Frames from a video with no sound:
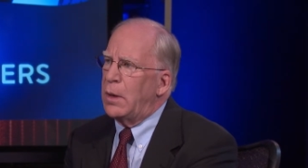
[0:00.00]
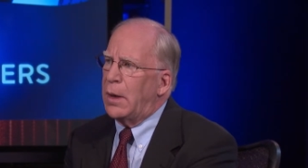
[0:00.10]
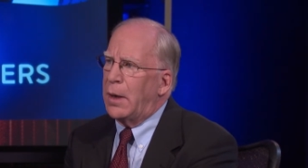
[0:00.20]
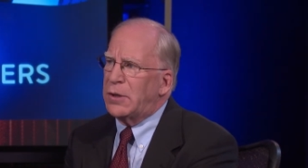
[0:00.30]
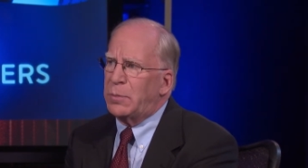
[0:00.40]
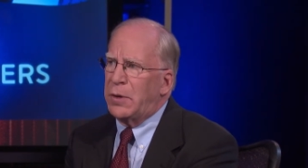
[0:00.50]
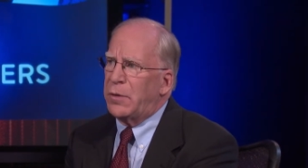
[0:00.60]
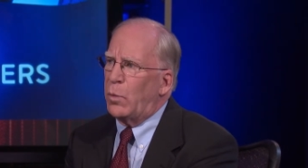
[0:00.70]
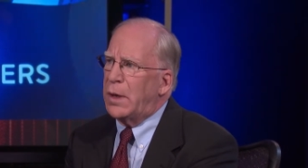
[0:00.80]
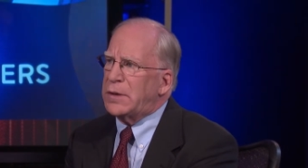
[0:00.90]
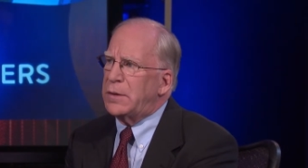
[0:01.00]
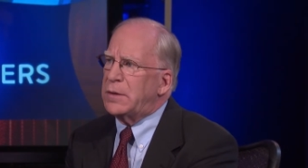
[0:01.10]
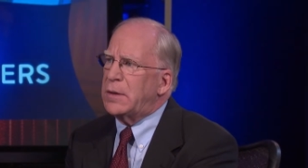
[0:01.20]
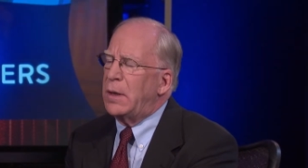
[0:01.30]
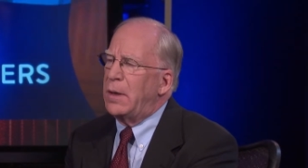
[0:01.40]
right, Smith and
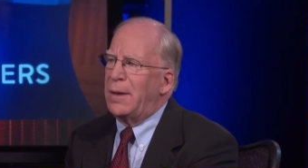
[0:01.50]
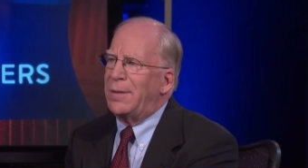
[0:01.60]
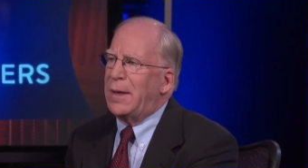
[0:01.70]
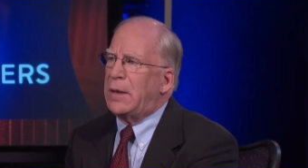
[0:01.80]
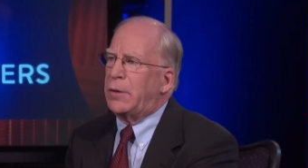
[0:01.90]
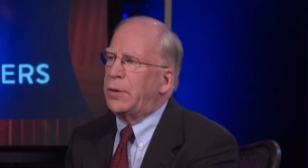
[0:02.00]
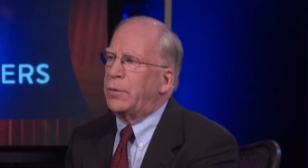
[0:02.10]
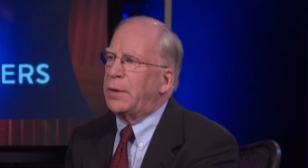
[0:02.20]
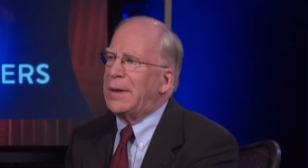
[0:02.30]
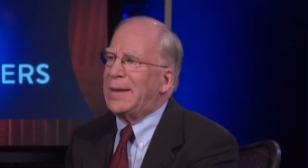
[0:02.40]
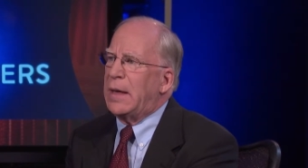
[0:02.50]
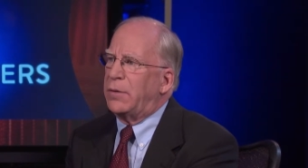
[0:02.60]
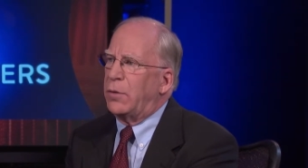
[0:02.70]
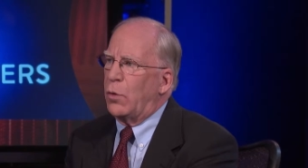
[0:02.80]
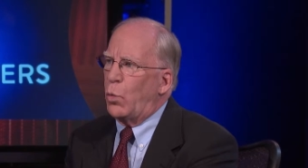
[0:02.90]
Wessons, they clearly
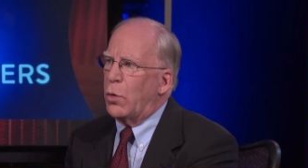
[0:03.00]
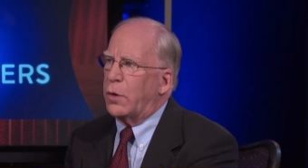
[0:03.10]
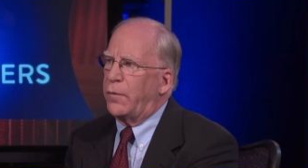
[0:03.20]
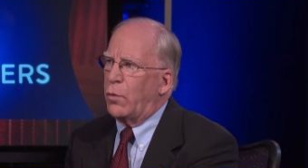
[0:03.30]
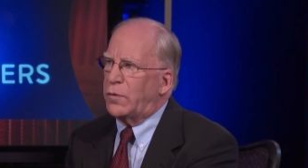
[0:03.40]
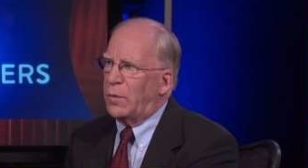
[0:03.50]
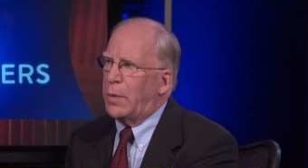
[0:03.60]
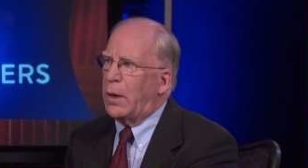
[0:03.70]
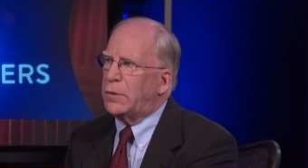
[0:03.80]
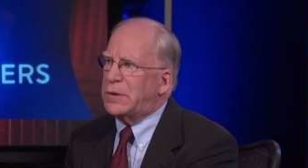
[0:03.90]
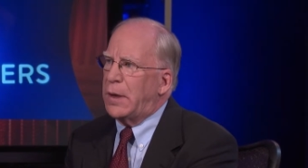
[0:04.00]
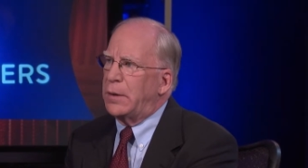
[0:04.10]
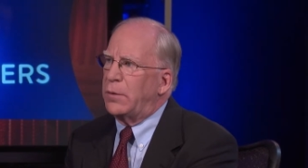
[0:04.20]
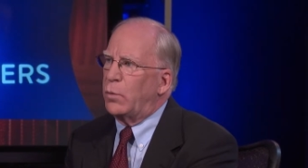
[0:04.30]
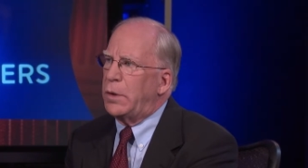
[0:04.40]
get their workforce from
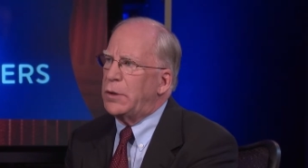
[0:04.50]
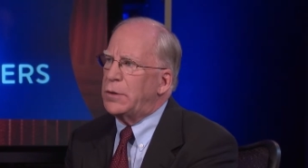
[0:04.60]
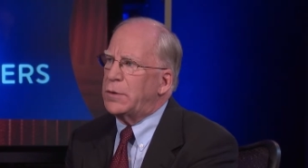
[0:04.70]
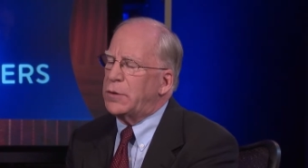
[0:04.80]
outside the region.